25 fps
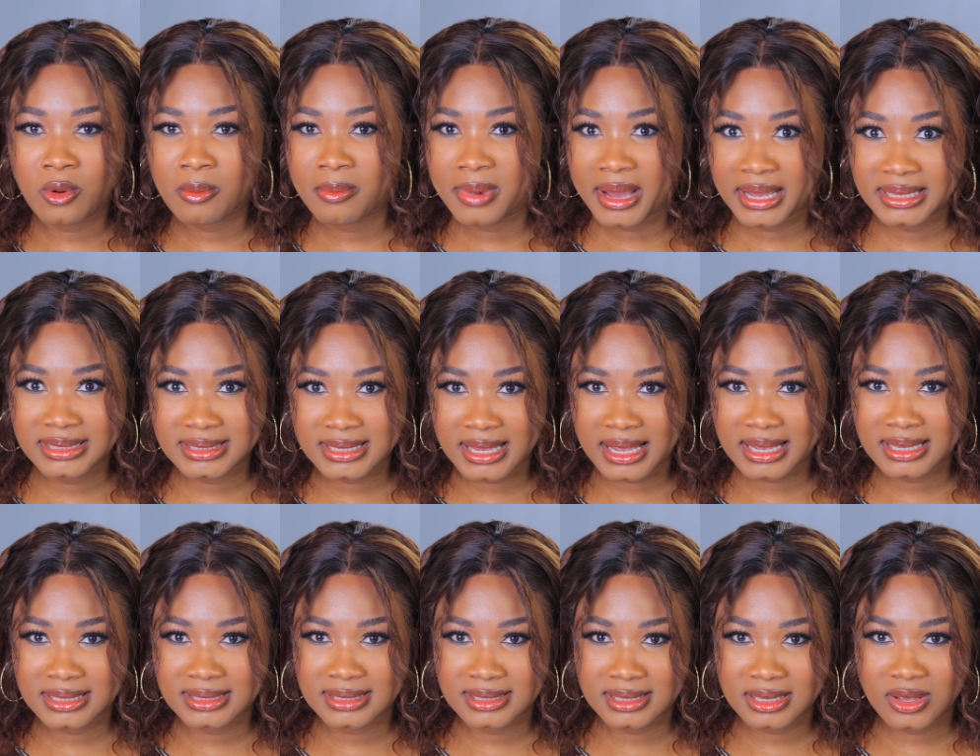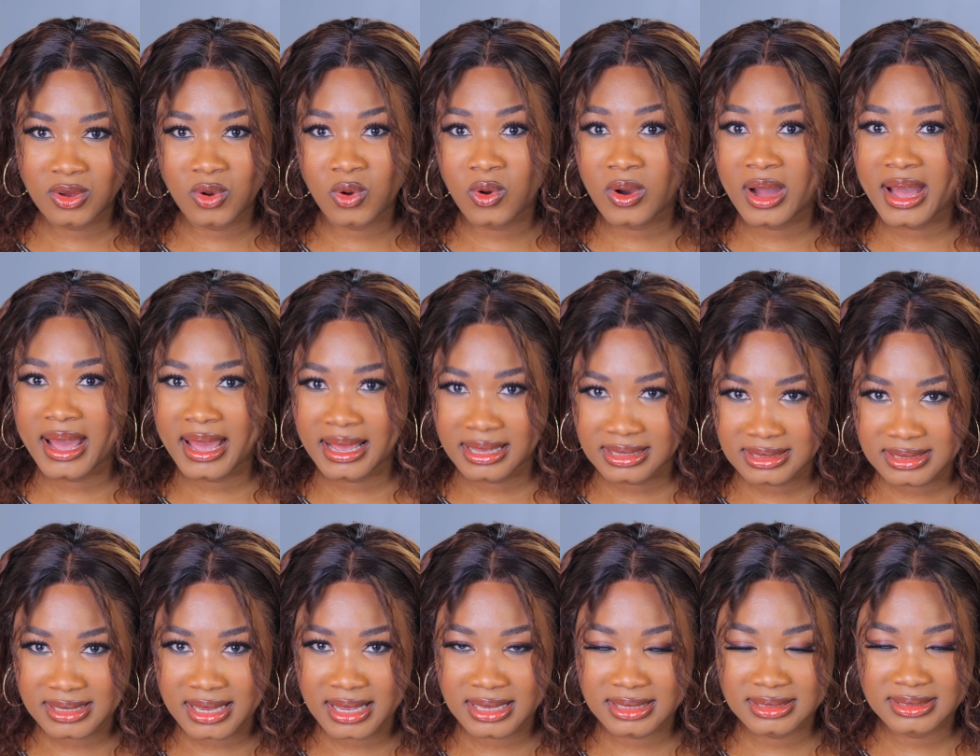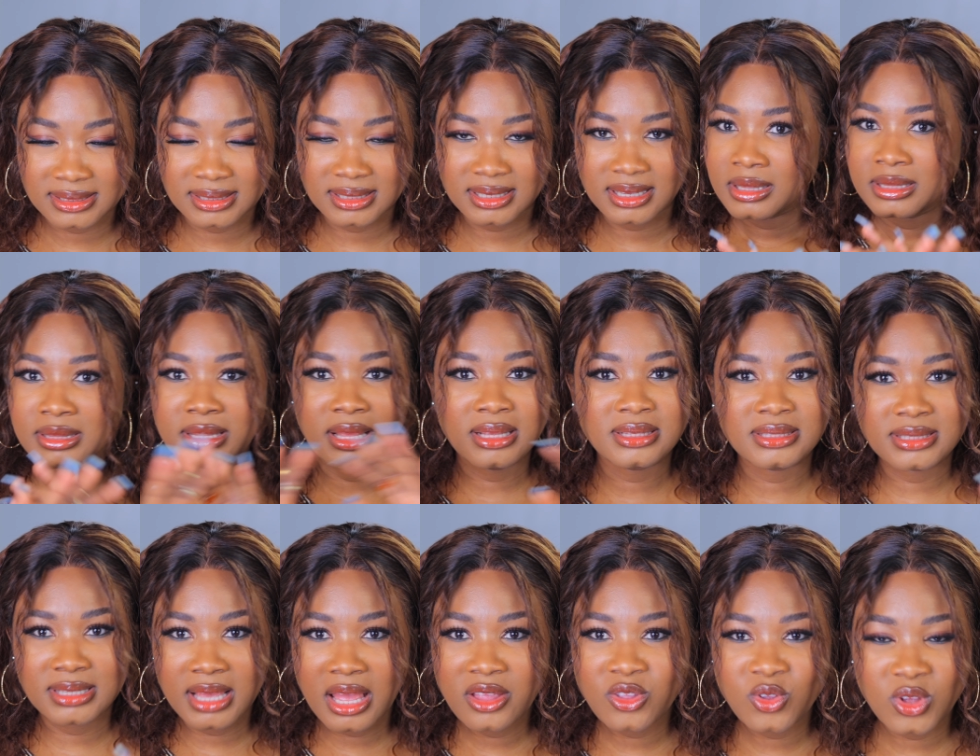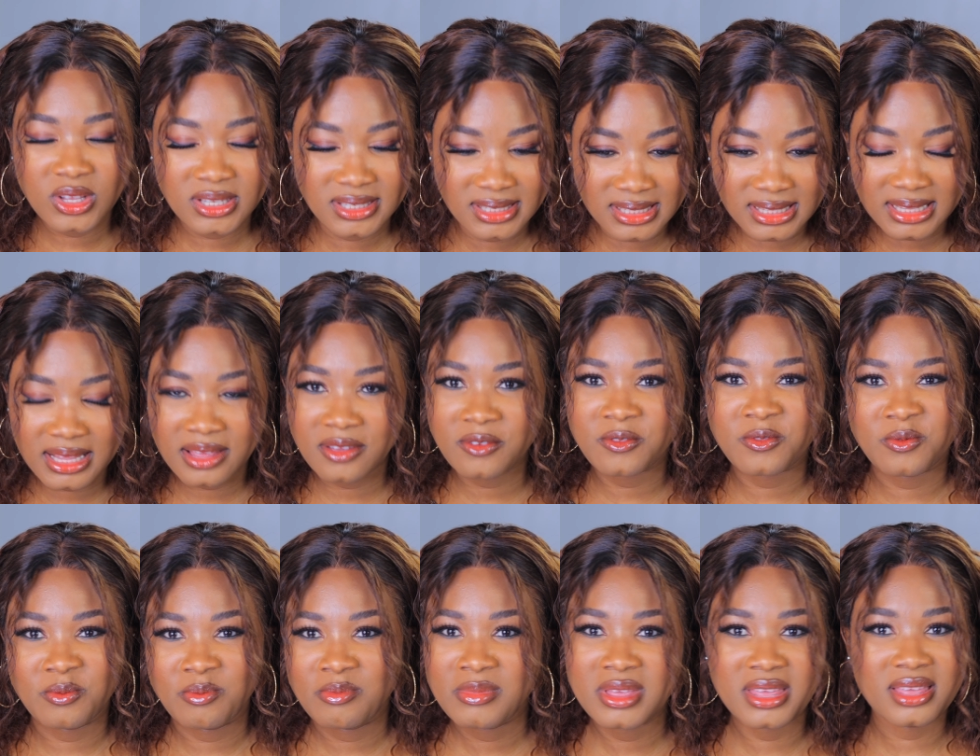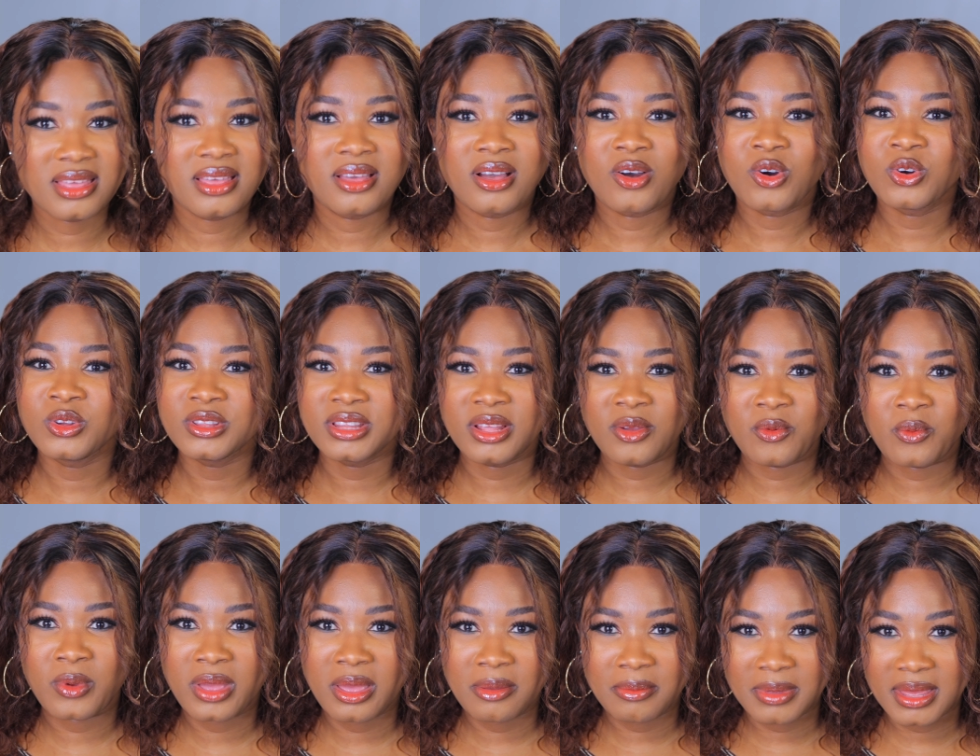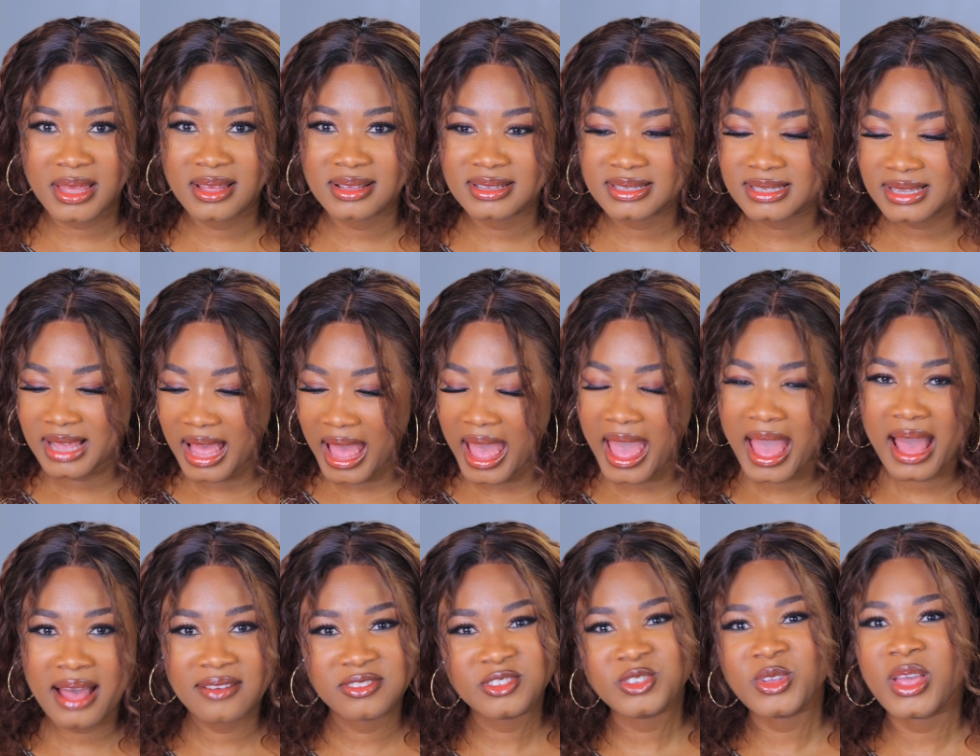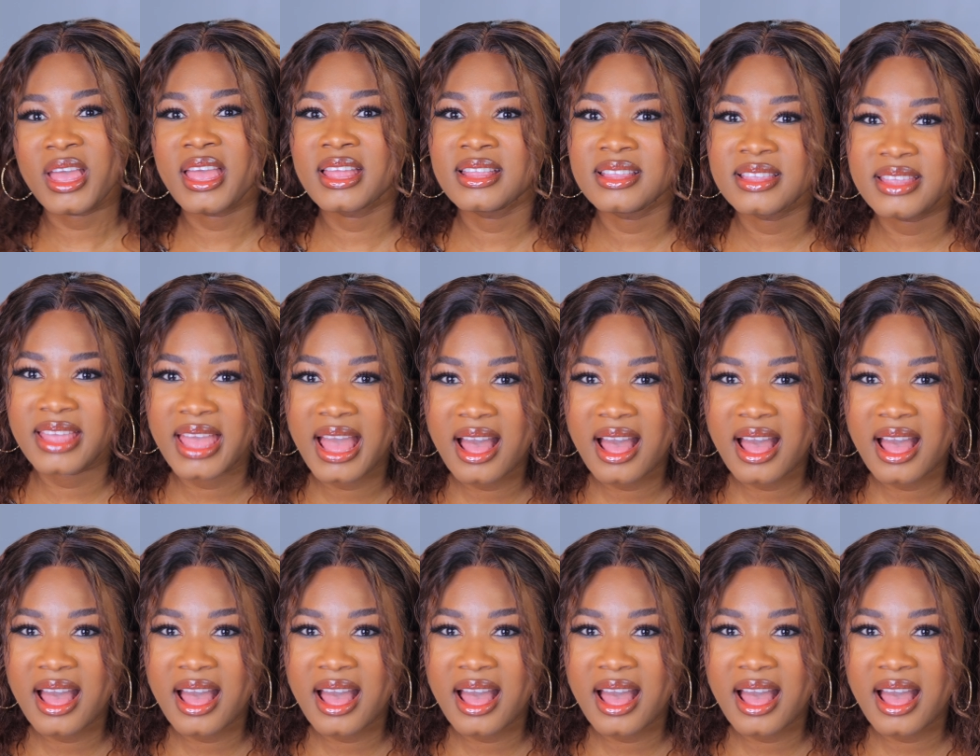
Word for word: or BiTaksi or iTaksi, they dare not leave me on the way because I have to end.